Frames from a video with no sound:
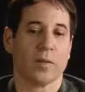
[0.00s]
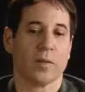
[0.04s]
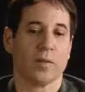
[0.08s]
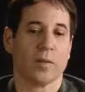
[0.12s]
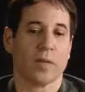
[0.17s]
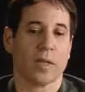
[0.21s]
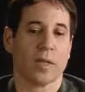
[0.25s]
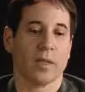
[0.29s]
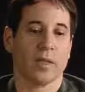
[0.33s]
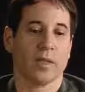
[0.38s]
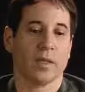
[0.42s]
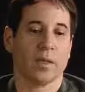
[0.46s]

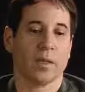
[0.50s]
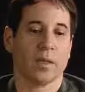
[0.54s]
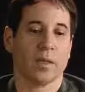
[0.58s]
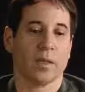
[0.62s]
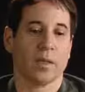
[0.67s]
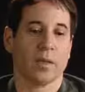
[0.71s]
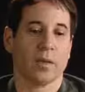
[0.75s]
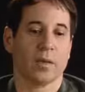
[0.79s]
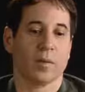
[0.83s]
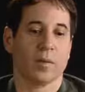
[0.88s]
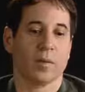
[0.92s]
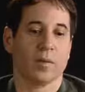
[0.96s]
great
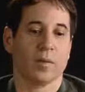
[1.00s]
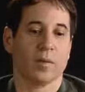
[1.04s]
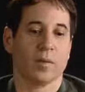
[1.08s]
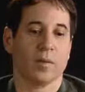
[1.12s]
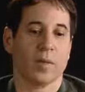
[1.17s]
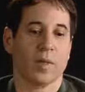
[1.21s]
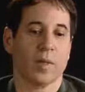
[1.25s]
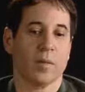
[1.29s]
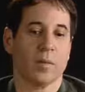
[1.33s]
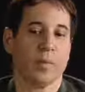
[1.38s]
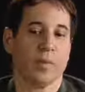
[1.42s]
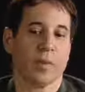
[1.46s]

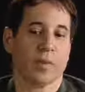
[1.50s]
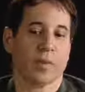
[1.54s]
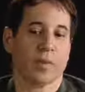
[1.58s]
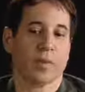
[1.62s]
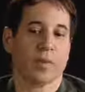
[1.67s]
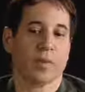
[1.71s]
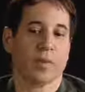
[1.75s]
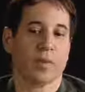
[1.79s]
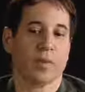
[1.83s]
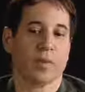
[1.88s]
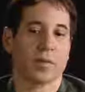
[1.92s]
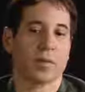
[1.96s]
people.
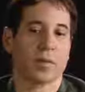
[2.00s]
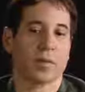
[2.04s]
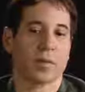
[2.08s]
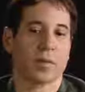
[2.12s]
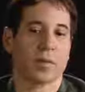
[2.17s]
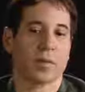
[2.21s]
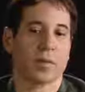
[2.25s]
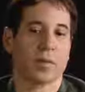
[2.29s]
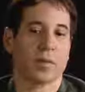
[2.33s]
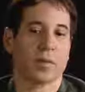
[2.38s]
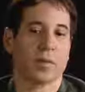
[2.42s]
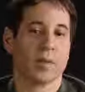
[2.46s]

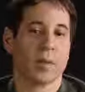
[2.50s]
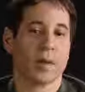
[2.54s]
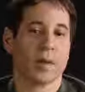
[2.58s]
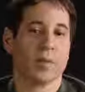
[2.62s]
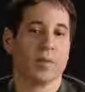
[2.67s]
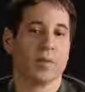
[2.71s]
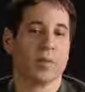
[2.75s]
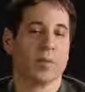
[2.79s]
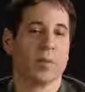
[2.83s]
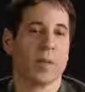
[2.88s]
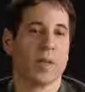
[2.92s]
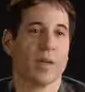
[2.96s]
They're
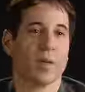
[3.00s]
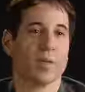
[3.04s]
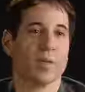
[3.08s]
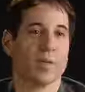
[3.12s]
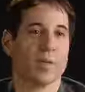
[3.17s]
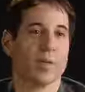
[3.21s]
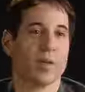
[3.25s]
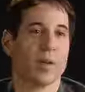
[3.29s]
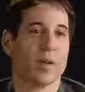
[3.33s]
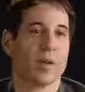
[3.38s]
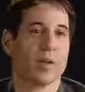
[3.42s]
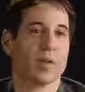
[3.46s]
able to make up
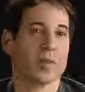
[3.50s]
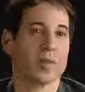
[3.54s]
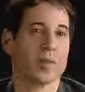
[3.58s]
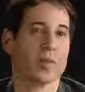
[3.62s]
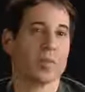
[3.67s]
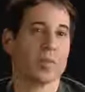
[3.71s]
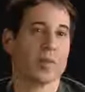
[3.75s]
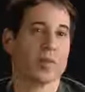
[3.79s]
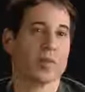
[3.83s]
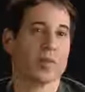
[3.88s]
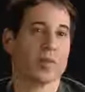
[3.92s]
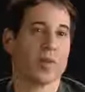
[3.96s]
songs,
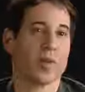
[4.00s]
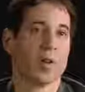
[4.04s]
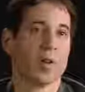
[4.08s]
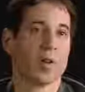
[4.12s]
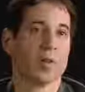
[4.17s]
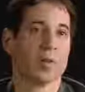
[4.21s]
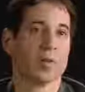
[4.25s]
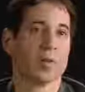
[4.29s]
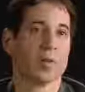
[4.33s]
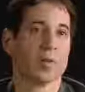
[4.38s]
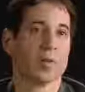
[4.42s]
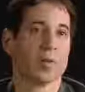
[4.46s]
simple
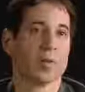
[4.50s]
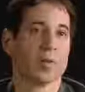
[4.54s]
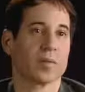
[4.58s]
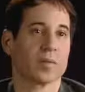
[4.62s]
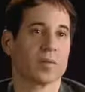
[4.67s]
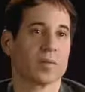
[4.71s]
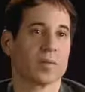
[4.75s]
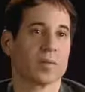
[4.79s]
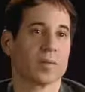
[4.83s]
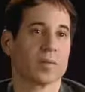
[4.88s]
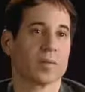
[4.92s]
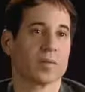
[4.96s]
songs.
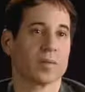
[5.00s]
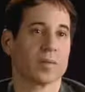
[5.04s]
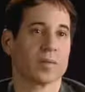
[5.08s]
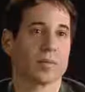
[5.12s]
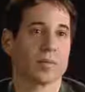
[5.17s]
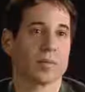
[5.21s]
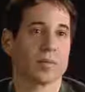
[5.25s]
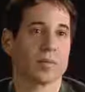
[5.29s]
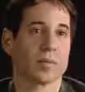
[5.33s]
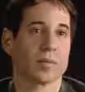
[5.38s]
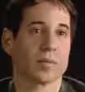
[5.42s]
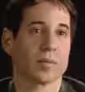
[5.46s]

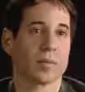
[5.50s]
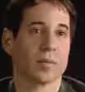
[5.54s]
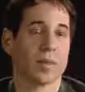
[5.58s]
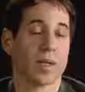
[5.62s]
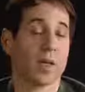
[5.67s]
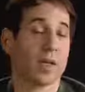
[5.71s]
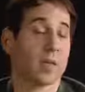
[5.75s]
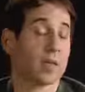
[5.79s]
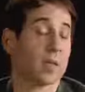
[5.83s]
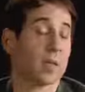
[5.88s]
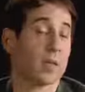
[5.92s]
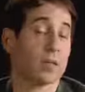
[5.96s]

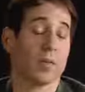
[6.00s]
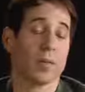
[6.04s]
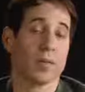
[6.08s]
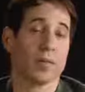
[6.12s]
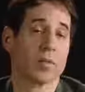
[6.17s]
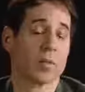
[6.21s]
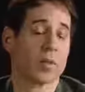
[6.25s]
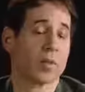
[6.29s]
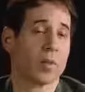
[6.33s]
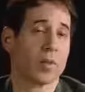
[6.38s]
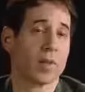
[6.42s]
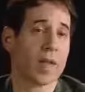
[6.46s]
I think he
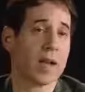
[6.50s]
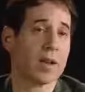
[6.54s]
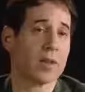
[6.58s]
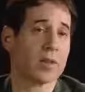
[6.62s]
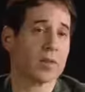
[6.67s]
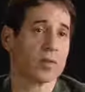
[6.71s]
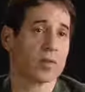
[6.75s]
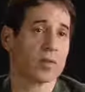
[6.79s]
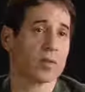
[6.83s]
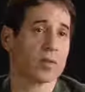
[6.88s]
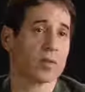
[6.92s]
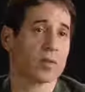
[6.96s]
wrote
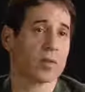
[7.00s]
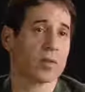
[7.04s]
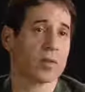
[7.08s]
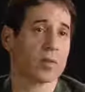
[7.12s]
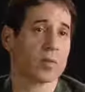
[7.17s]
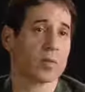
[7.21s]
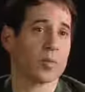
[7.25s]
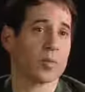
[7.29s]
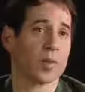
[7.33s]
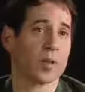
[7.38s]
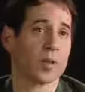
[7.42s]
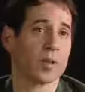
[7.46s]
thousands of
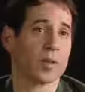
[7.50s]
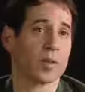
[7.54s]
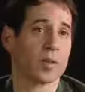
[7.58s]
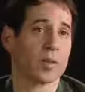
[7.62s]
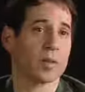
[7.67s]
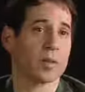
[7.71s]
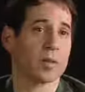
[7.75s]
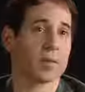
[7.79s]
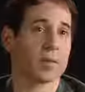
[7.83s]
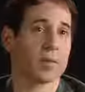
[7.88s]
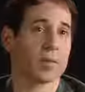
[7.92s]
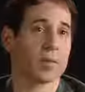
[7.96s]
songs, Woody,
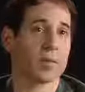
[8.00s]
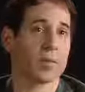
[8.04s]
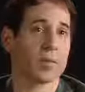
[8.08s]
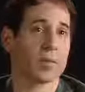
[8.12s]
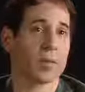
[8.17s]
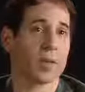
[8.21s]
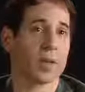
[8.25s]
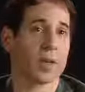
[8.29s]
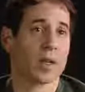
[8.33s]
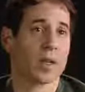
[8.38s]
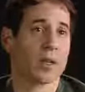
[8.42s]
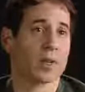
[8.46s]

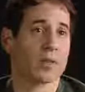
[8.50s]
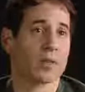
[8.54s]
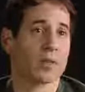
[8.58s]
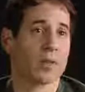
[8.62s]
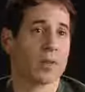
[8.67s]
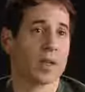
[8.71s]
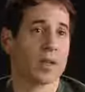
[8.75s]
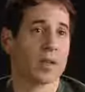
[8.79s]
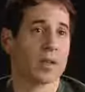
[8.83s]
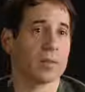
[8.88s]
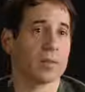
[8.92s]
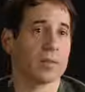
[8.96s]
from what I
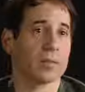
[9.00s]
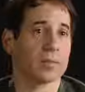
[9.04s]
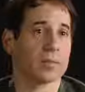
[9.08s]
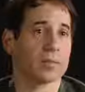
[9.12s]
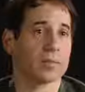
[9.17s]
understand.